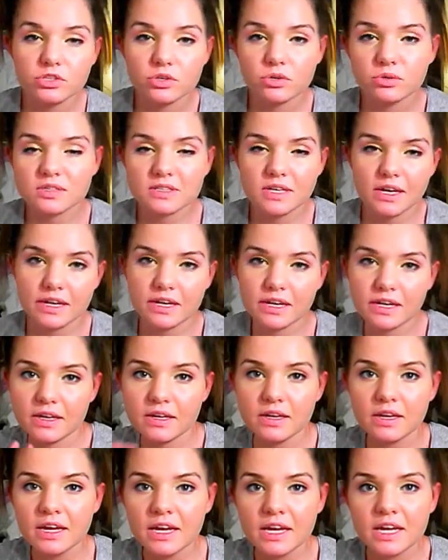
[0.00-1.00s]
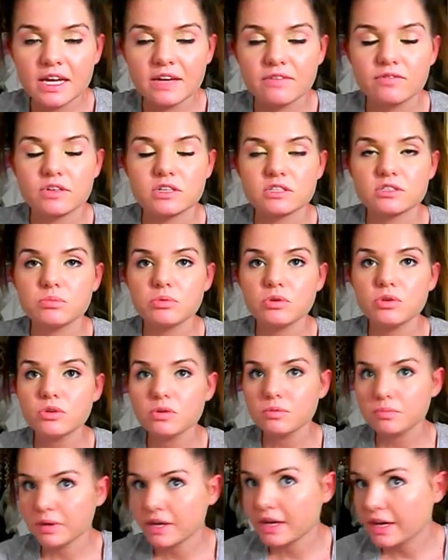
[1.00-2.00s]
so it's kind of
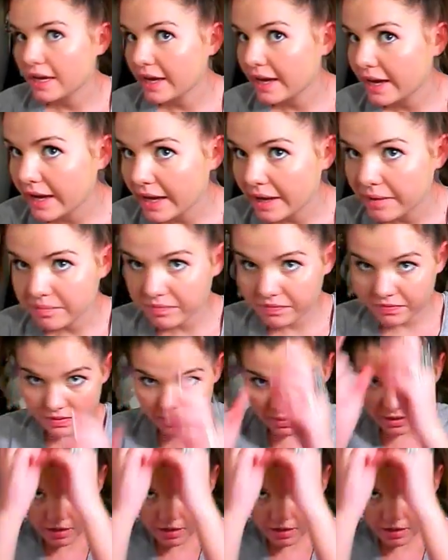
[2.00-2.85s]
invisible, but, um,